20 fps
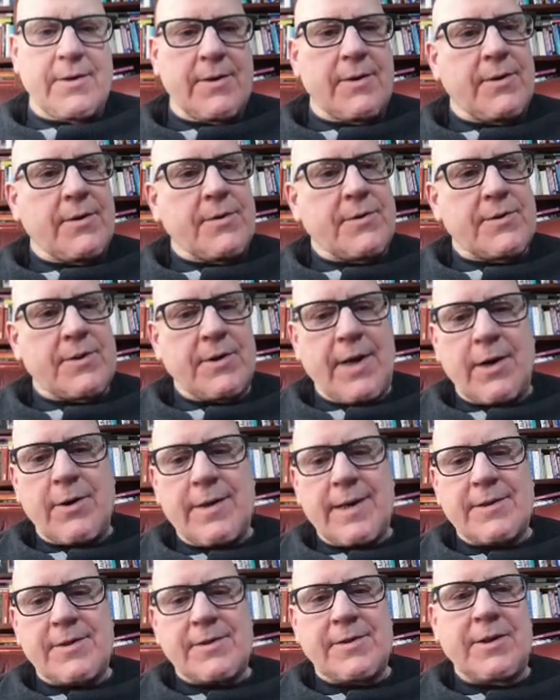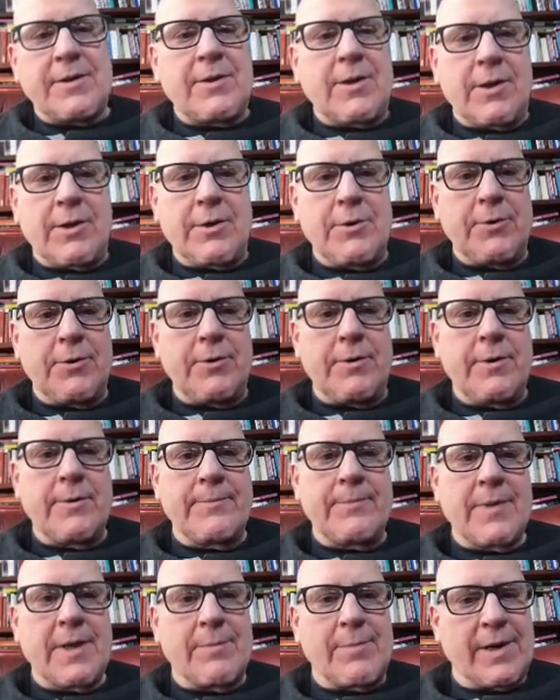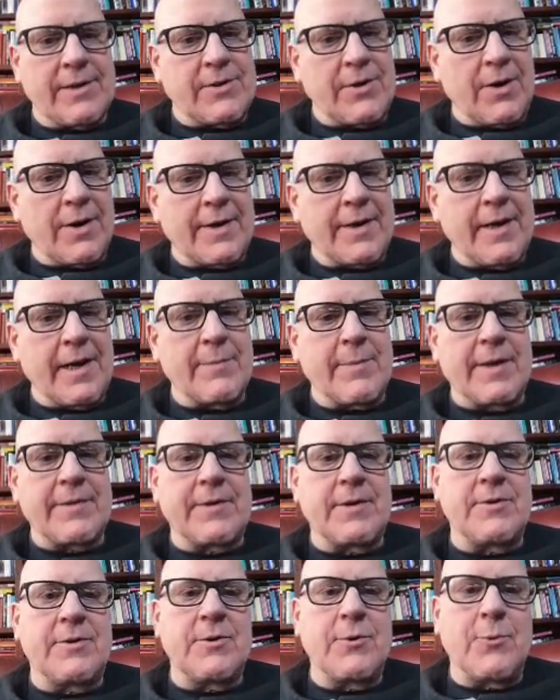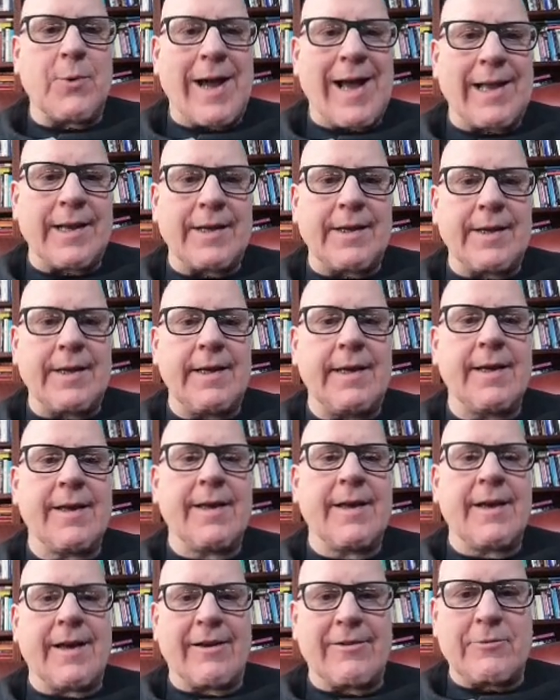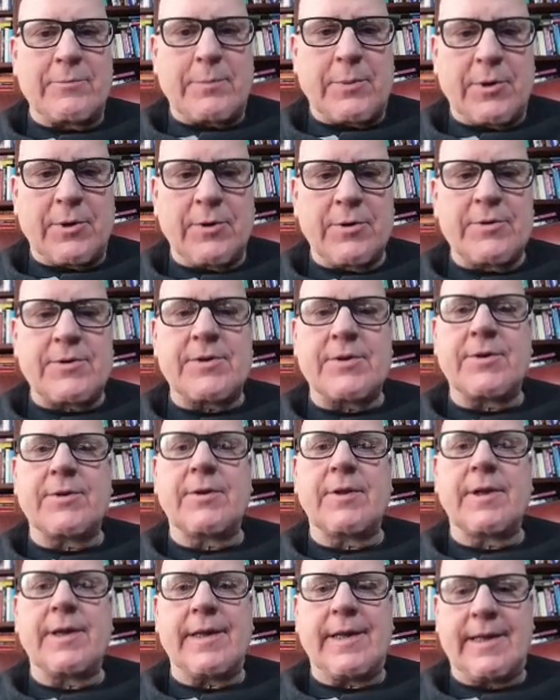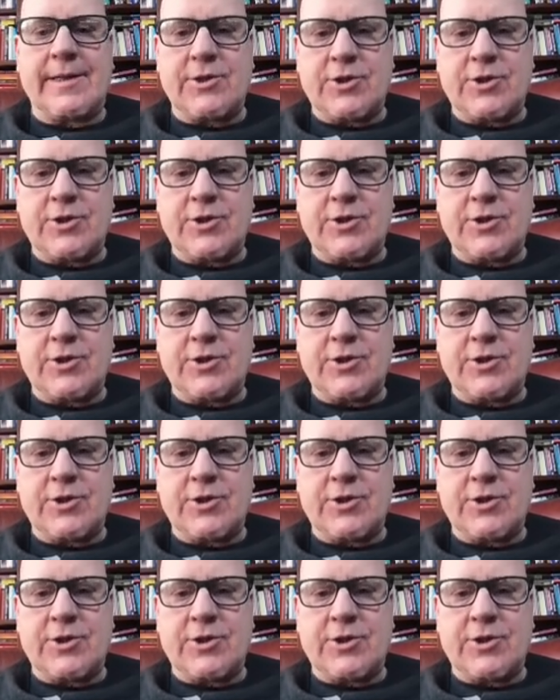So now let's conclude by talking about the duality of personal and